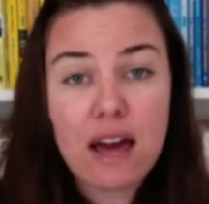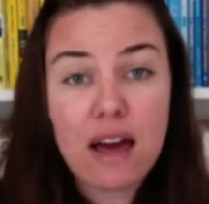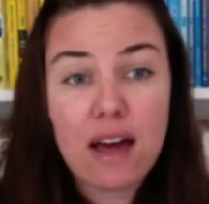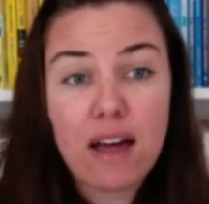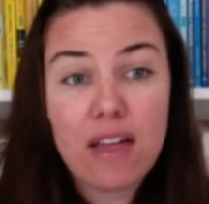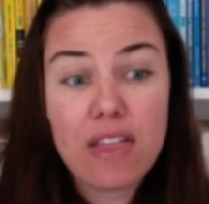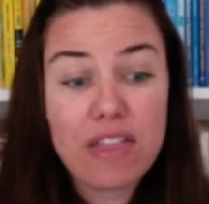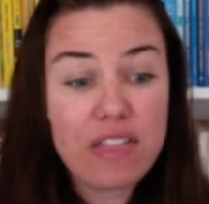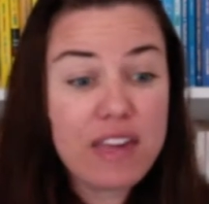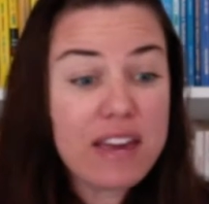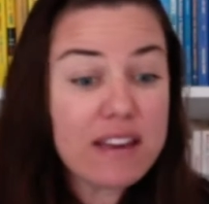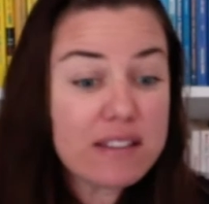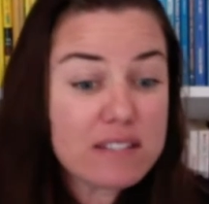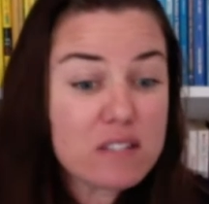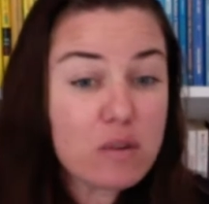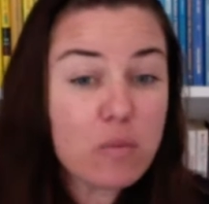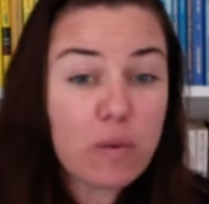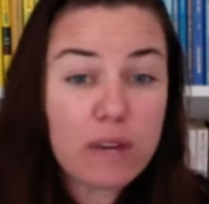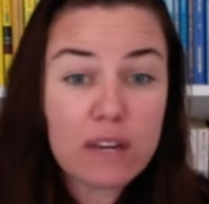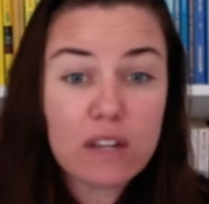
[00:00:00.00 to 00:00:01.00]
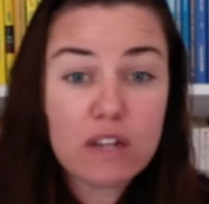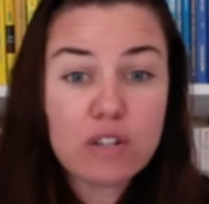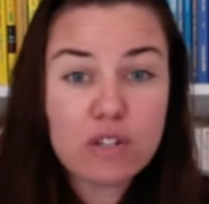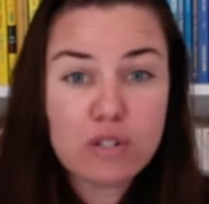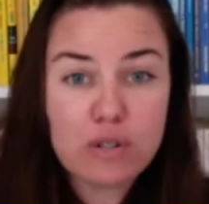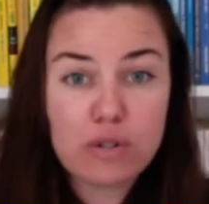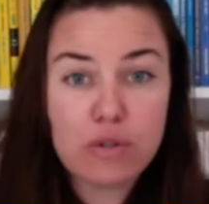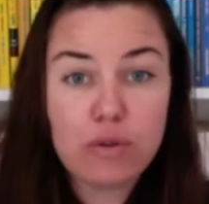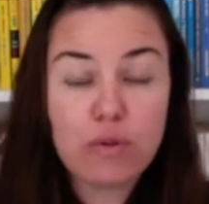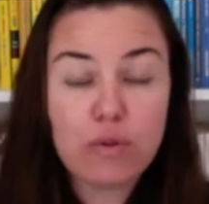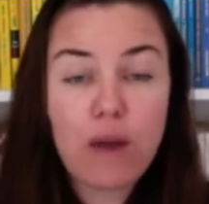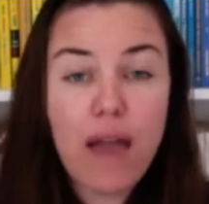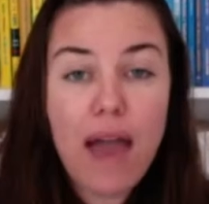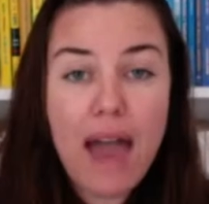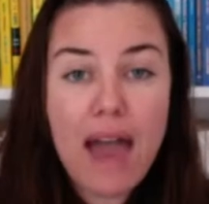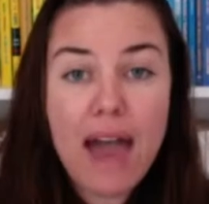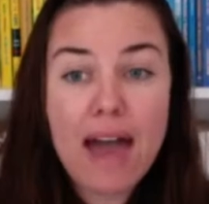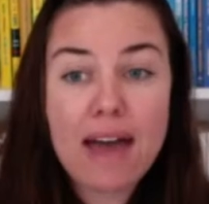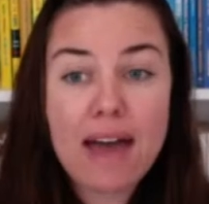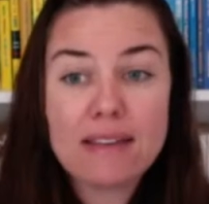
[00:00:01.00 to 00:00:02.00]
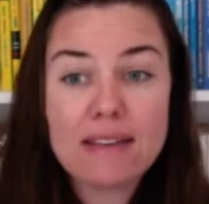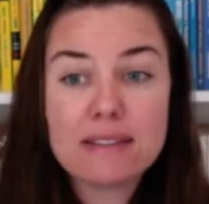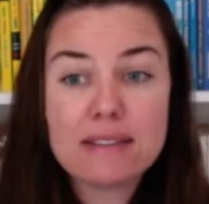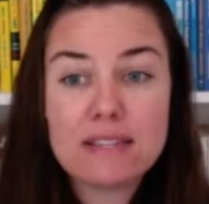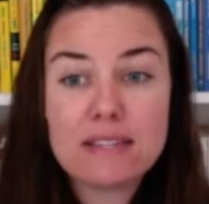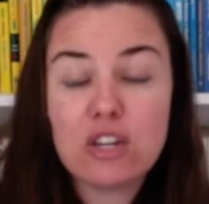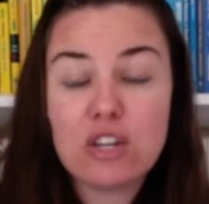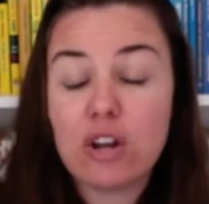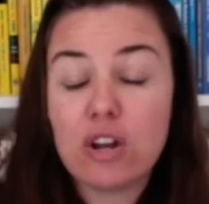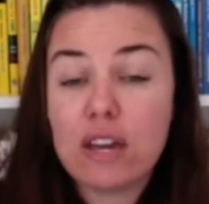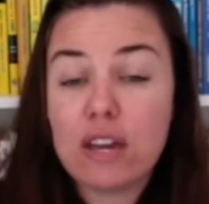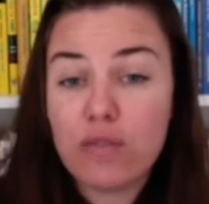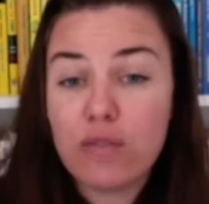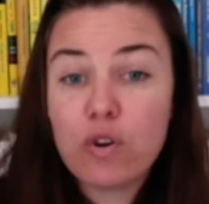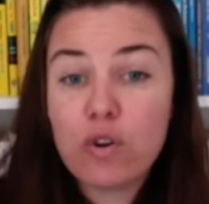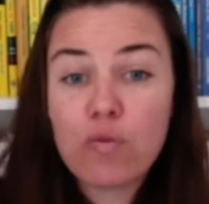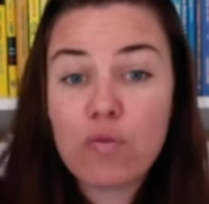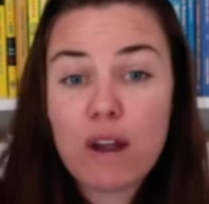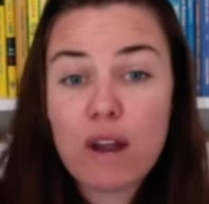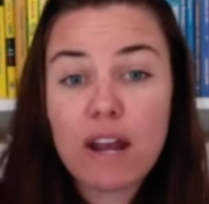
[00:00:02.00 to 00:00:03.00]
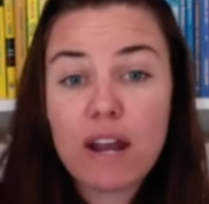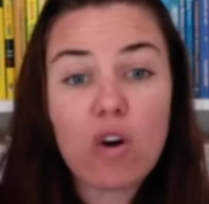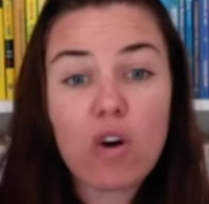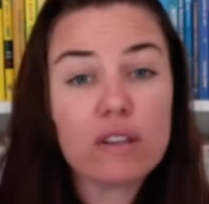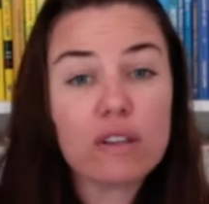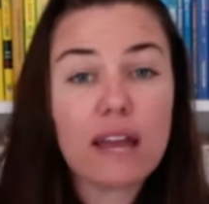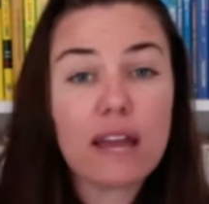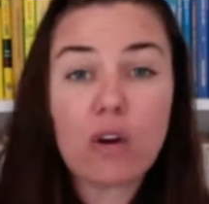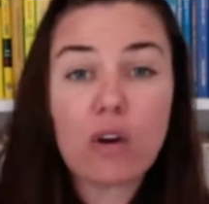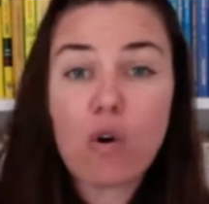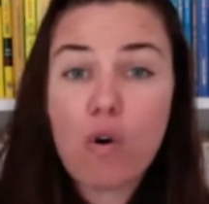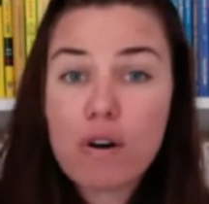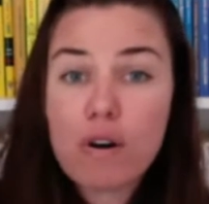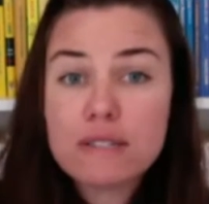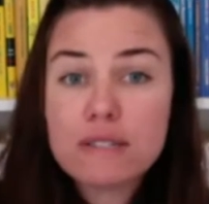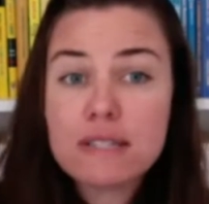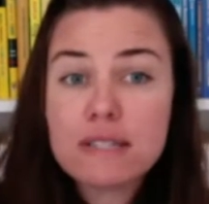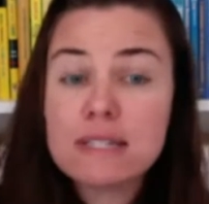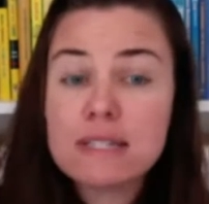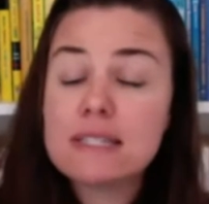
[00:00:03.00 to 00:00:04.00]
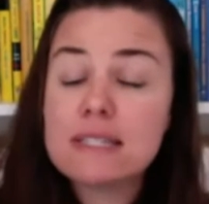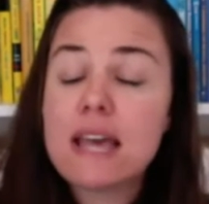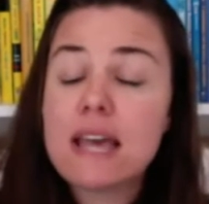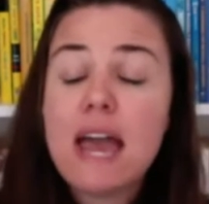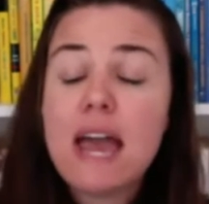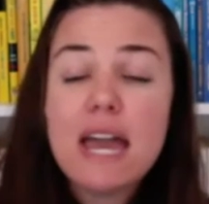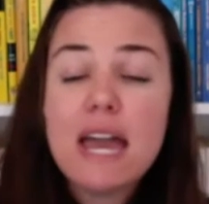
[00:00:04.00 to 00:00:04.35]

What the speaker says: things that we can do as, if you're running online courses,